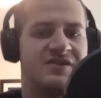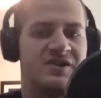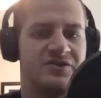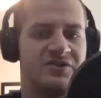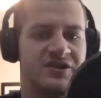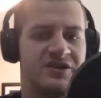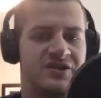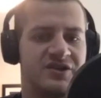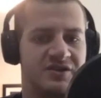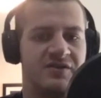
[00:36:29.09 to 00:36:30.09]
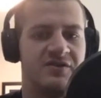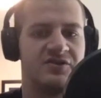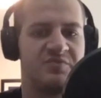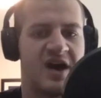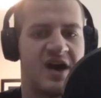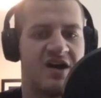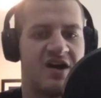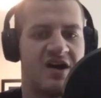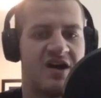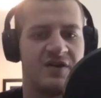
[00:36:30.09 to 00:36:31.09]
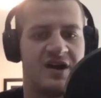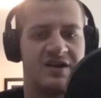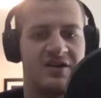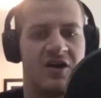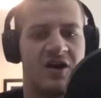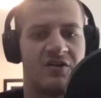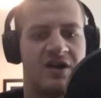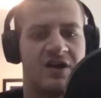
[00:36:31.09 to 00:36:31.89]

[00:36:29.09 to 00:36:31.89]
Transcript: He was explosive, he was powerful, and all around,